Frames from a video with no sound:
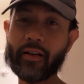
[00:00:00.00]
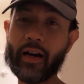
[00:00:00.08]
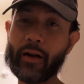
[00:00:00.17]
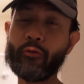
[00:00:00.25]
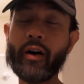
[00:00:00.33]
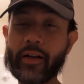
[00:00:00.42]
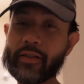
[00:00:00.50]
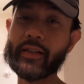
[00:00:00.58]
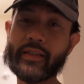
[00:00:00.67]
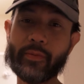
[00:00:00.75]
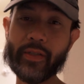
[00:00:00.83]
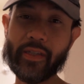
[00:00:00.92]
I wanted to
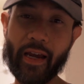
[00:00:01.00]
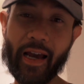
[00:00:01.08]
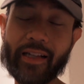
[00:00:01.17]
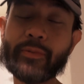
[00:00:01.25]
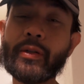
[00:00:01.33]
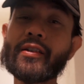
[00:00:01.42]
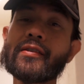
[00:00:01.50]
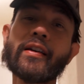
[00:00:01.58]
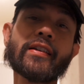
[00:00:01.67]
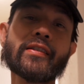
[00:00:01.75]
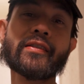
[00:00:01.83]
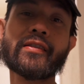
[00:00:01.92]
get some snacks because
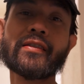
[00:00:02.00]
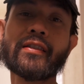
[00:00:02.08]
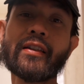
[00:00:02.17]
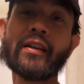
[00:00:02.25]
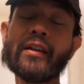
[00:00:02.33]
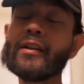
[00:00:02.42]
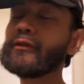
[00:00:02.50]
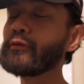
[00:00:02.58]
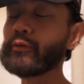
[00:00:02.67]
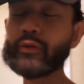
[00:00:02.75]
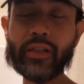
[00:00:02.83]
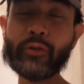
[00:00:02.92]
I just
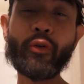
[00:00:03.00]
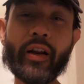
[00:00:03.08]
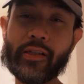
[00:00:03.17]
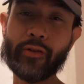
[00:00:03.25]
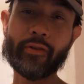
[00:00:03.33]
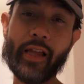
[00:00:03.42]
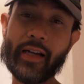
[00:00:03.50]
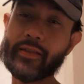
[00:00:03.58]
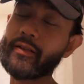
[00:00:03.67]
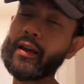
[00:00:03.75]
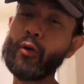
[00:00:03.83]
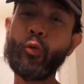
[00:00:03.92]
really wanted to relax
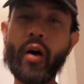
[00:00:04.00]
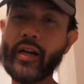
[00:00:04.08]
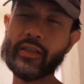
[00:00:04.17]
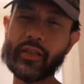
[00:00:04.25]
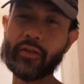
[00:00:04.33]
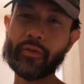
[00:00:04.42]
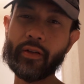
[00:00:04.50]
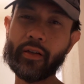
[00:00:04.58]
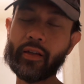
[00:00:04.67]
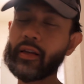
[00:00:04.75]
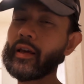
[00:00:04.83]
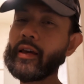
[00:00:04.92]
today, watch
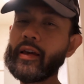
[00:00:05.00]
TV